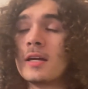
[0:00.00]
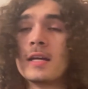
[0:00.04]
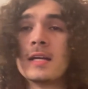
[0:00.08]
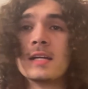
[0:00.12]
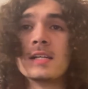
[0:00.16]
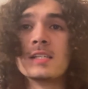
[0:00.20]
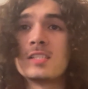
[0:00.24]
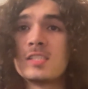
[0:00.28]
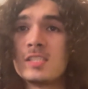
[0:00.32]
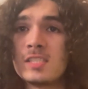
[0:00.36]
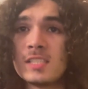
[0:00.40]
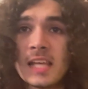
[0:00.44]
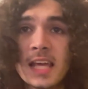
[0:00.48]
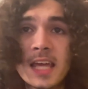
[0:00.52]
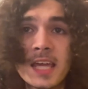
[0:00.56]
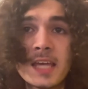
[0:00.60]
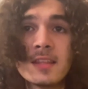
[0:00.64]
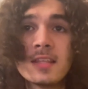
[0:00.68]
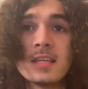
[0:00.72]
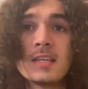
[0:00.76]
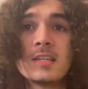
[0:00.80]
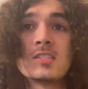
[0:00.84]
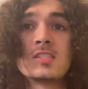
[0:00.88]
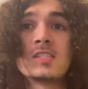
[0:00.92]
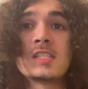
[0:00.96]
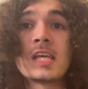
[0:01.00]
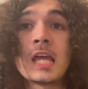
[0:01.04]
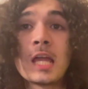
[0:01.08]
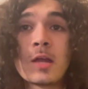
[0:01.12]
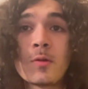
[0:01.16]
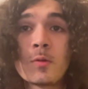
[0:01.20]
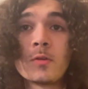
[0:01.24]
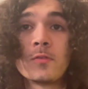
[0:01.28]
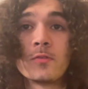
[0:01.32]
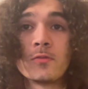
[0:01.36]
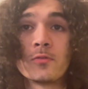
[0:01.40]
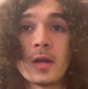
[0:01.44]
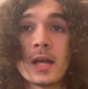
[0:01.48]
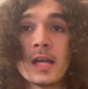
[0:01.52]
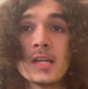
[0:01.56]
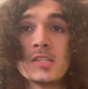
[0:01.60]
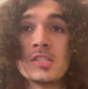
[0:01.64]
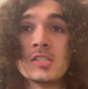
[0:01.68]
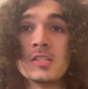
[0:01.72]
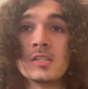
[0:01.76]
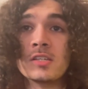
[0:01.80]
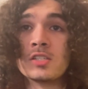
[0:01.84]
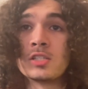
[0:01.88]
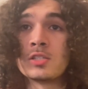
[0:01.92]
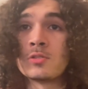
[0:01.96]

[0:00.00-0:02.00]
say these sacred phrases,